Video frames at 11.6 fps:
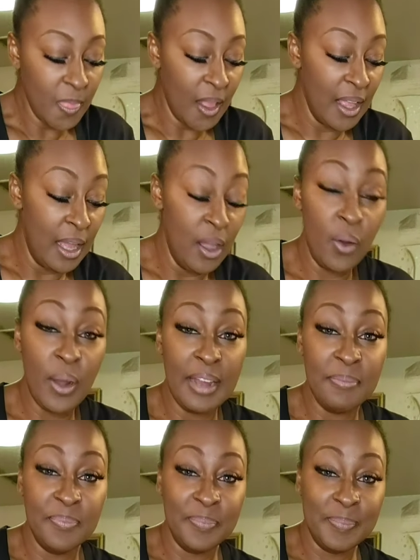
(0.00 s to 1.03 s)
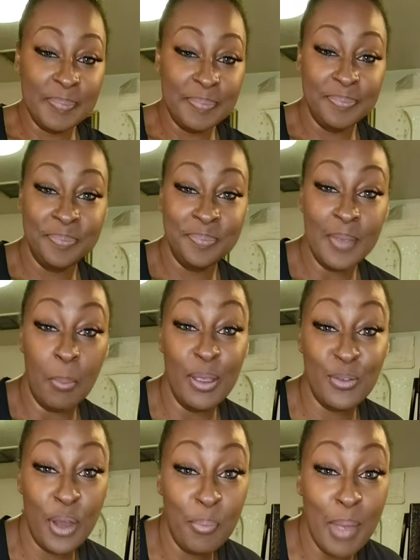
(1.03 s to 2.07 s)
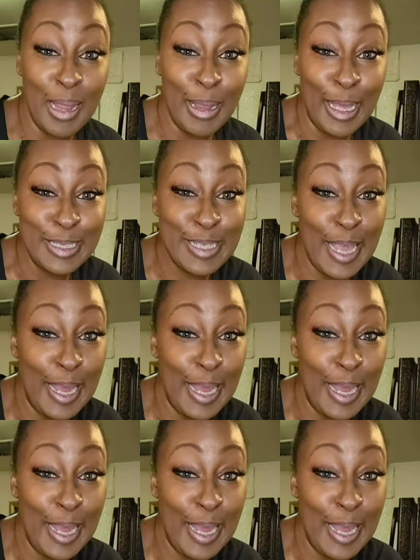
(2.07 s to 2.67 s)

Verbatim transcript: all drank my latte